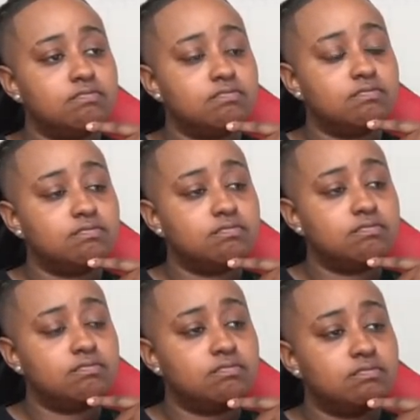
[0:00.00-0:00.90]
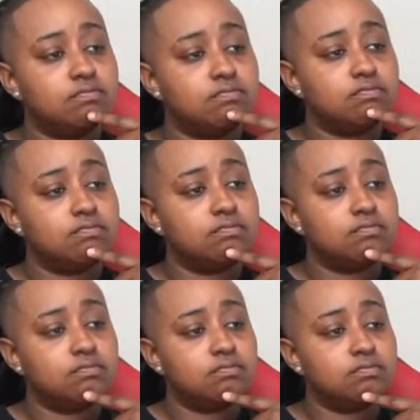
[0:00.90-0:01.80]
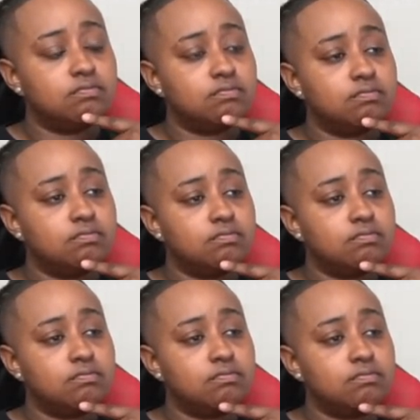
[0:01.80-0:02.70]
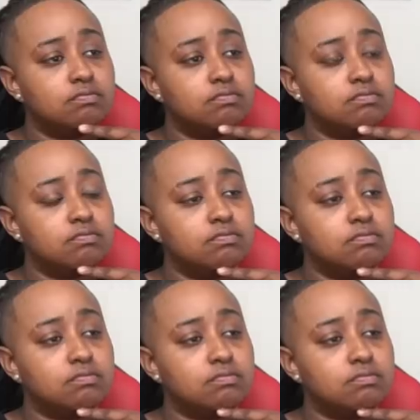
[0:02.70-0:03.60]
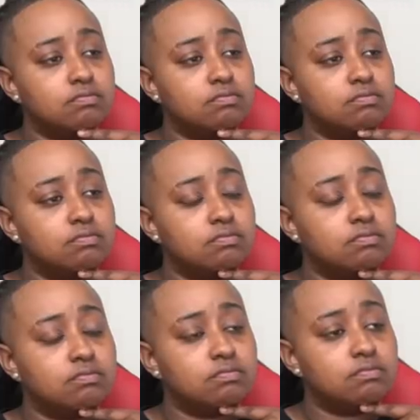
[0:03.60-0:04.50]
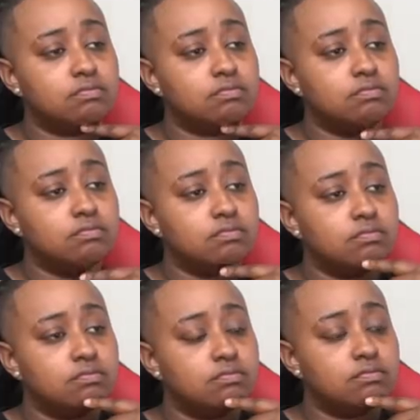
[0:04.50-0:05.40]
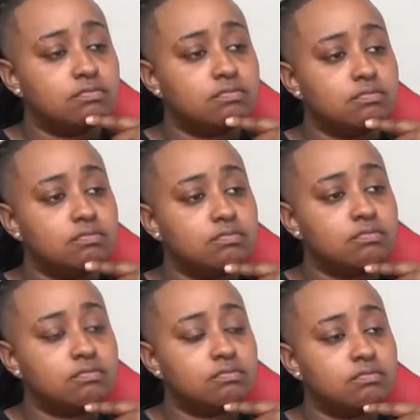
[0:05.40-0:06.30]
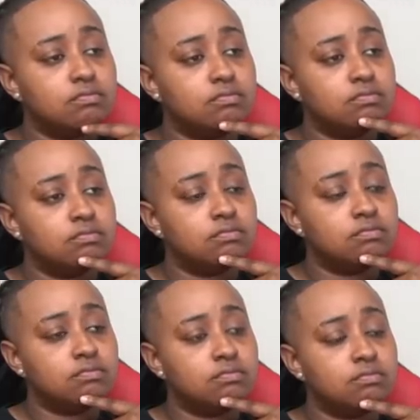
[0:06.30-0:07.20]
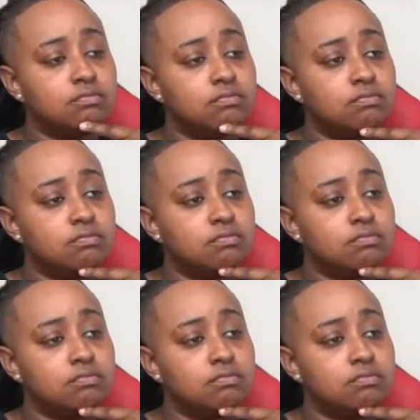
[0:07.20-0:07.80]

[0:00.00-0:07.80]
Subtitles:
This person isn't speaking.